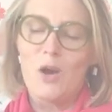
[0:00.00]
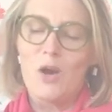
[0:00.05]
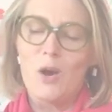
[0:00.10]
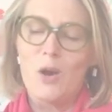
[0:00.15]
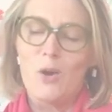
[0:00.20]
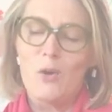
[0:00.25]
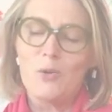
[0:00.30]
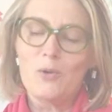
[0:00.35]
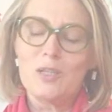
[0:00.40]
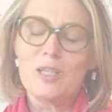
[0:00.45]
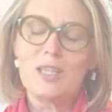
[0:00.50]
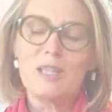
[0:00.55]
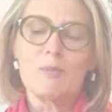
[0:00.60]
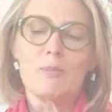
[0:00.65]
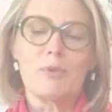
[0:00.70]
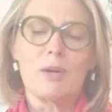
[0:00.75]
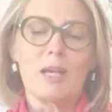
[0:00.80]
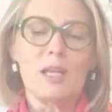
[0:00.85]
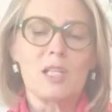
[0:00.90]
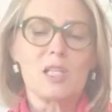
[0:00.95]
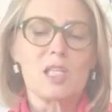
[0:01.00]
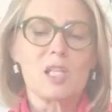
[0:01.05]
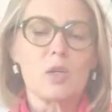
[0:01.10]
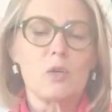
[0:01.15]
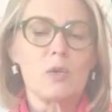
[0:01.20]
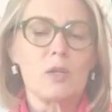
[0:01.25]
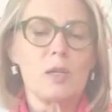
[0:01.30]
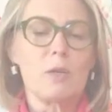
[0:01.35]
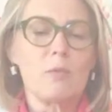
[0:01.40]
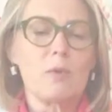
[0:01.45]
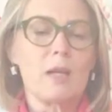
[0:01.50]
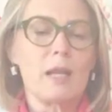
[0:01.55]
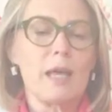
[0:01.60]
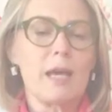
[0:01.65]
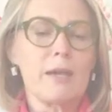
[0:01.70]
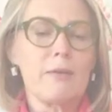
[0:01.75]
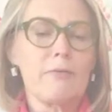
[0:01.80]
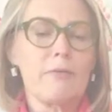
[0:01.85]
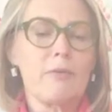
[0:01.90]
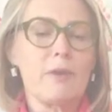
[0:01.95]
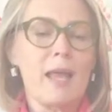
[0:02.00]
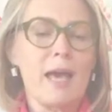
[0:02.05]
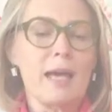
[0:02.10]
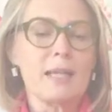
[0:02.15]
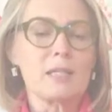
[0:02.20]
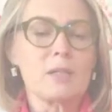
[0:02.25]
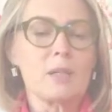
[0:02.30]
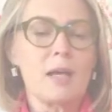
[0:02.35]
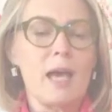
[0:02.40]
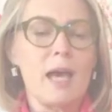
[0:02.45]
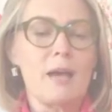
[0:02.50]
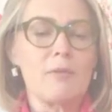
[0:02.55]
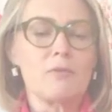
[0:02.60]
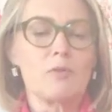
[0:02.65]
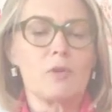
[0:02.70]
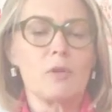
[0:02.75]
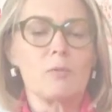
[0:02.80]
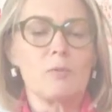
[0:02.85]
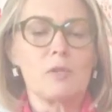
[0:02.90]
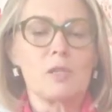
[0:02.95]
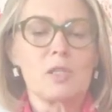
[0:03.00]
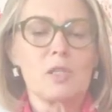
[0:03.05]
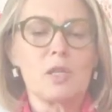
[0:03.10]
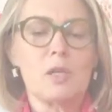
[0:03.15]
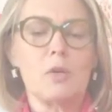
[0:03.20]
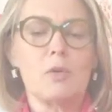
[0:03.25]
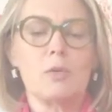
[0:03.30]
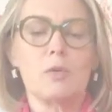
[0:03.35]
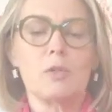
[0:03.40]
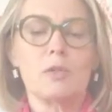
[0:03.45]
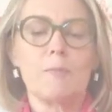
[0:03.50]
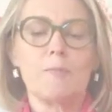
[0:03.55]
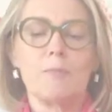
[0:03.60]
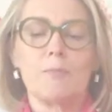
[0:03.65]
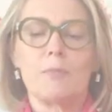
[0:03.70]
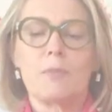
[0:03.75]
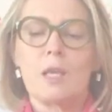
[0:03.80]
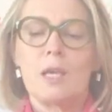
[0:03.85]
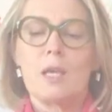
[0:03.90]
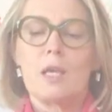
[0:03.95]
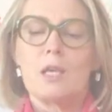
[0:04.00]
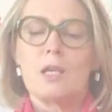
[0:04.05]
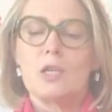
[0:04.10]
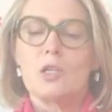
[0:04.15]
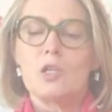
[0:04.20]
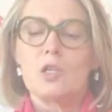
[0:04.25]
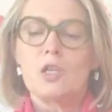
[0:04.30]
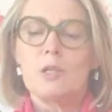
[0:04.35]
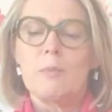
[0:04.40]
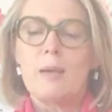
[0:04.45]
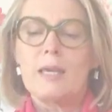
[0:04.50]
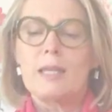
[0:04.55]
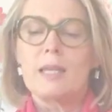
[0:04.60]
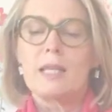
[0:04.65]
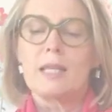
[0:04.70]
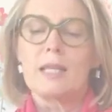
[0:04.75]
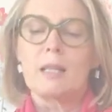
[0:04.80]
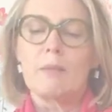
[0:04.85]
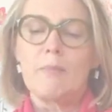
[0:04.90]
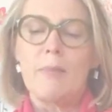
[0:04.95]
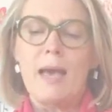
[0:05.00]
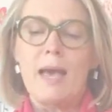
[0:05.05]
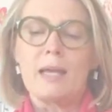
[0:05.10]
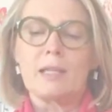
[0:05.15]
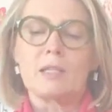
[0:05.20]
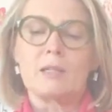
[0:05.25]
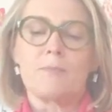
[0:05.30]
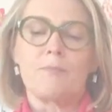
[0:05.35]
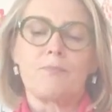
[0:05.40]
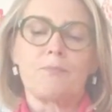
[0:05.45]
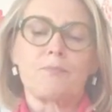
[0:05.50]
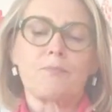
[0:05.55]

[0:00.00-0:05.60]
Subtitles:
holding the braid so that it would lie flat after it was sewed. She made a little mat.